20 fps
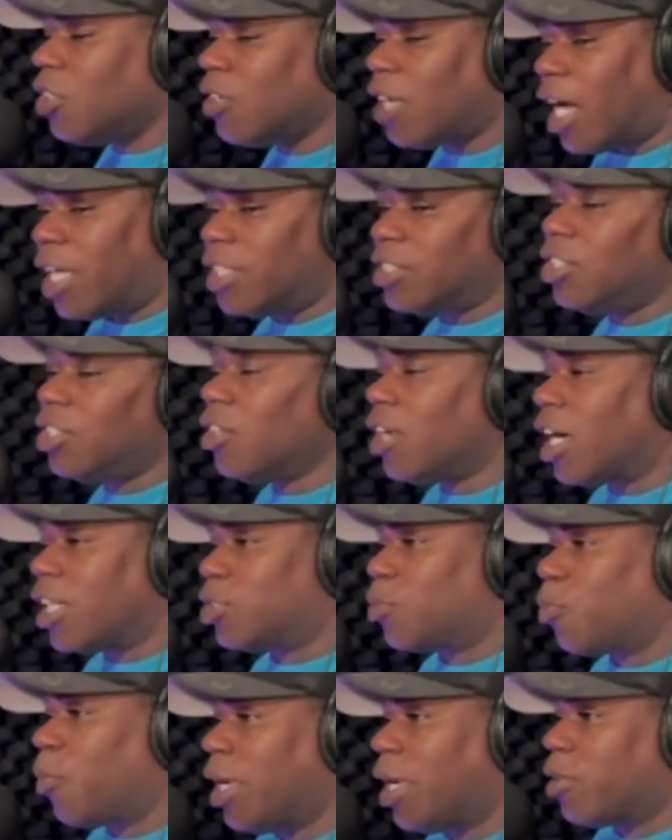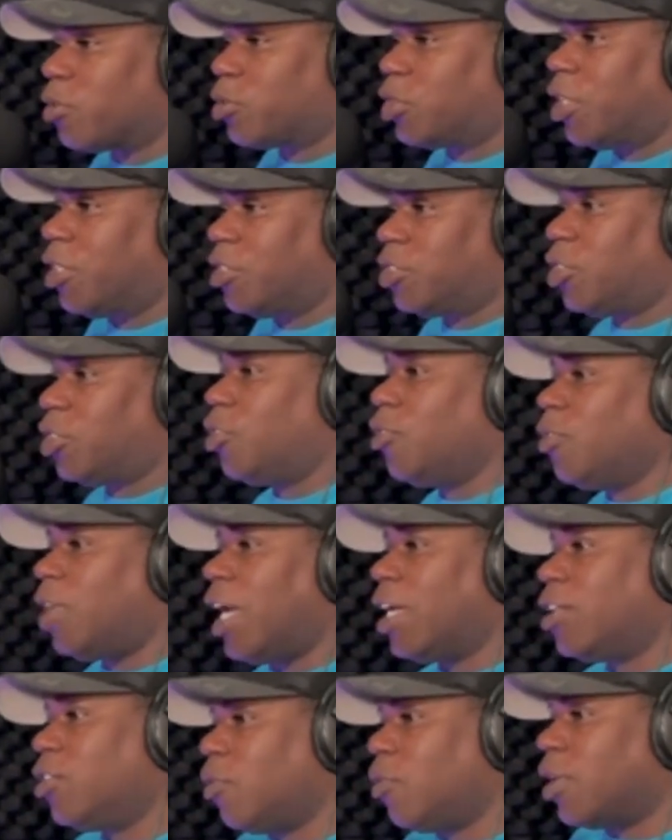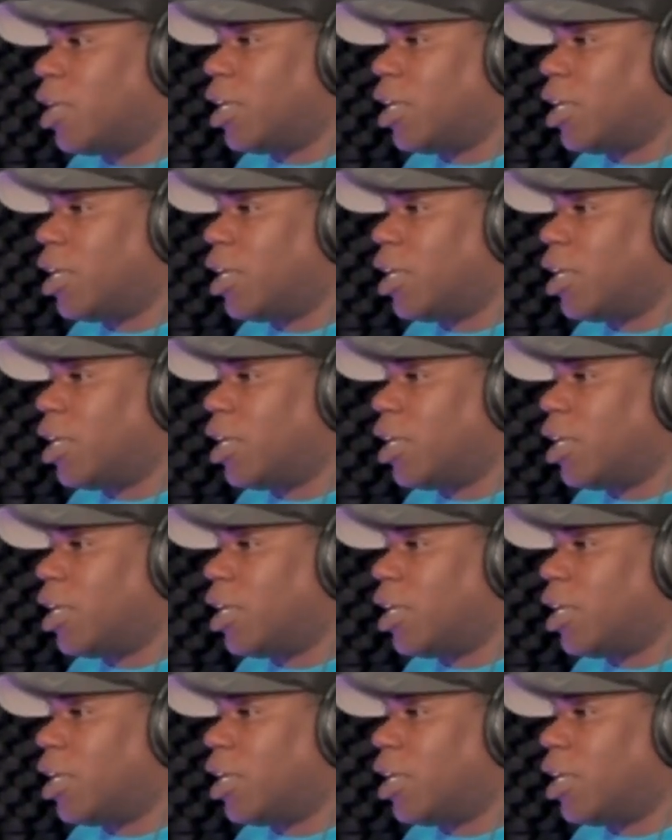got some wrinkles in her, so you can't do a